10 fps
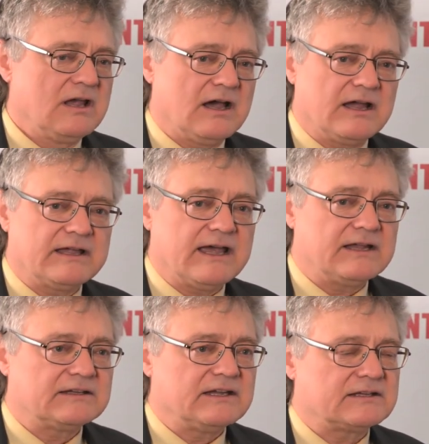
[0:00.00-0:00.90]
I
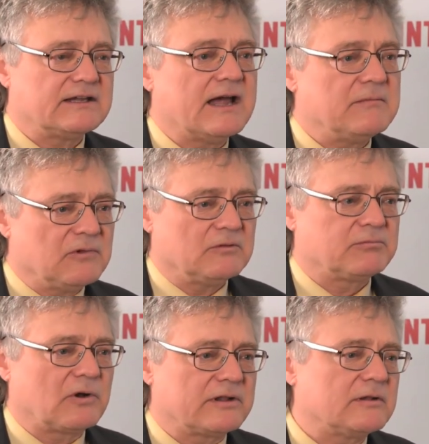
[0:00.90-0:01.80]
had Kit Campbell,
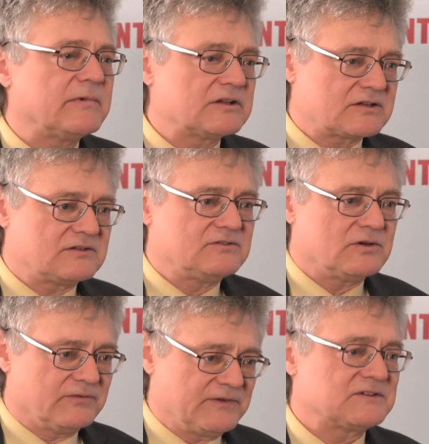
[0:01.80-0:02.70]
probably the best
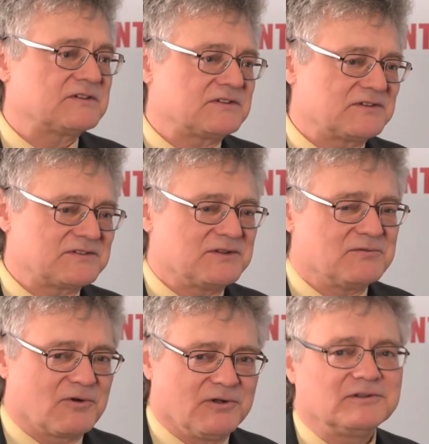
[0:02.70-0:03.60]
geophysicist in
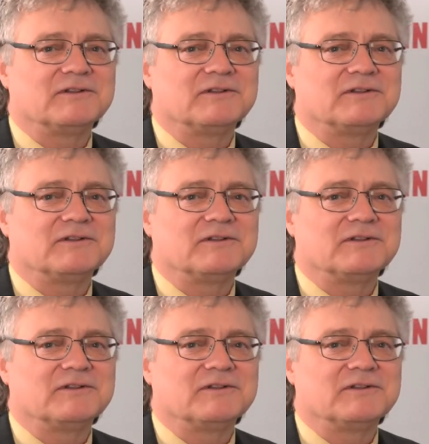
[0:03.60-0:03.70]
the world.